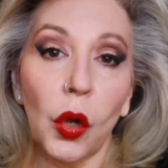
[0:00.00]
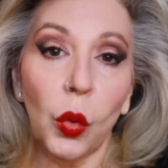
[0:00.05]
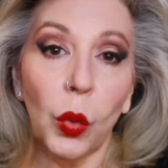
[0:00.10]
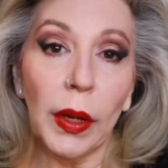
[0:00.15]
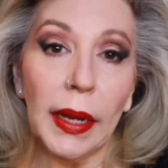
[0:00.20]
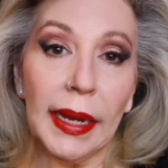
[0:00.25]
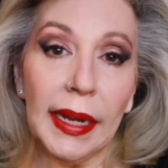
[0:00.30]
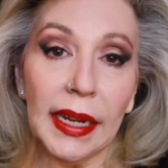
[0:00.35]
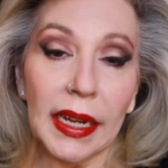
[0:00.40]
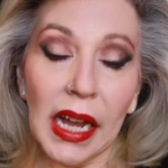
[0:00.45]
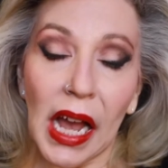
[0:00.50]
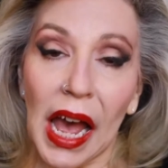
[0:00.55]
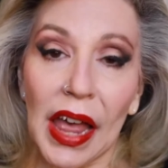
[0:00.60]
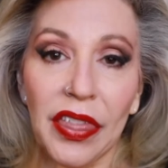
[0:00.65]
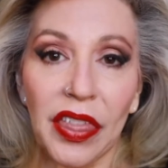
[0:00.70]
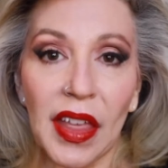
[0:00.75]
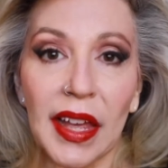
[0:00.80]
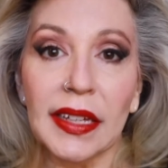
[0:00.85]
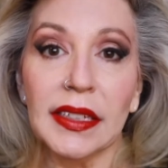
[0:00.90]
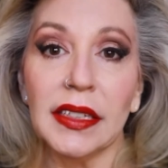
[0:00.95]
We
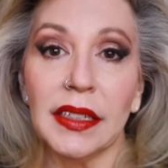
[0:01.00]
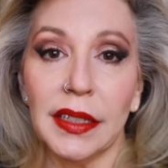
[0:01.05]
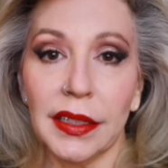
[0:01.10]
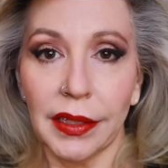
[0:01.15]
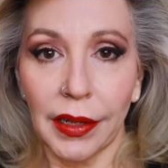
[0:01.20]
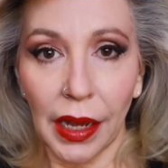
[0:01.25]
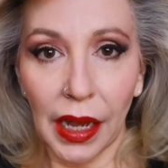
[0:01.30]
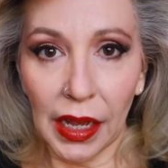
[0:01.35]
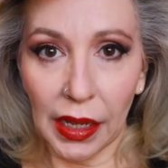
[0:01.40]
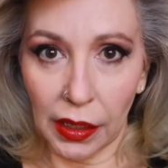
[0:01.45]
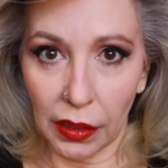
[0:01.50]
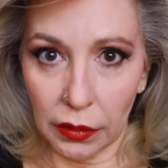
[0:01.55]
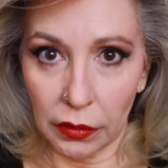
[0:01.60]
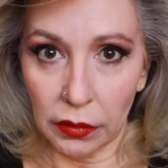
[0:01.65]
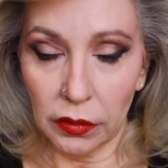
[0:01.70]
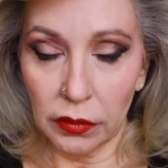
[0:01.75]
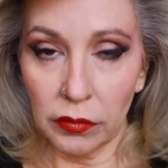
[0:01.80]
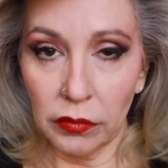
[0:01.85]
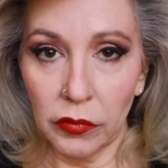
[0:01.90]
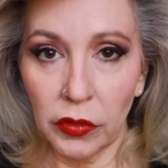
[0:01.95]
got that
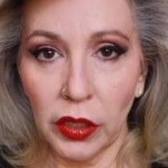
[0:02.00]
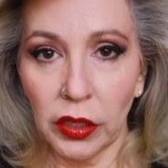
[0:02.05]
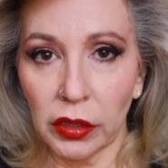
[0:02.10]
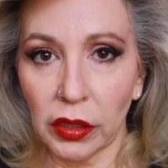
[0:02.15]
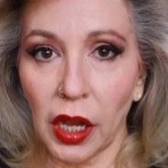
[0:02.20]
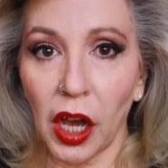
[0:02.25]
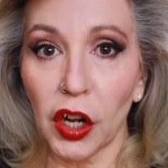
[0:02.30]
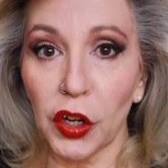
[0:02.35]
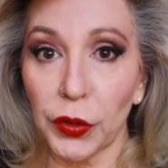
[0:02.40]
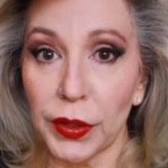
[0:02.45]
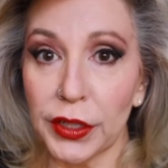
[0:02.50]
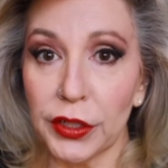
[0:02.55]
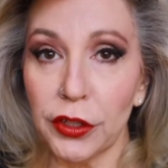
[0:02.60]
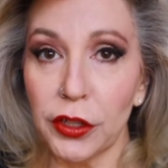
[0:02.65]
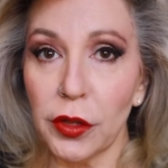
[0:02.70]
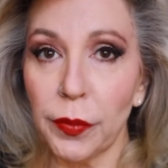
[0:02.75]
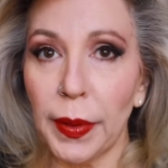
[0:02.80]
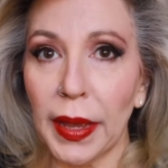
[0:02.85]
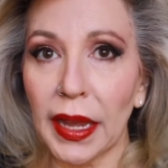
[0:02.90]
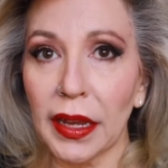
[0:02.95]
done, got her into
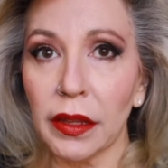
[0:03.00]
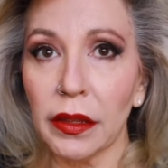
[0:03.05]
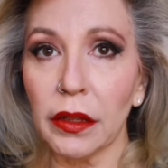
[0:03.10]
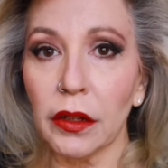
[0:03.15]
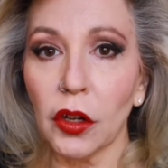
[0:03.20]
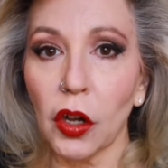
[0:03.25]
the back of the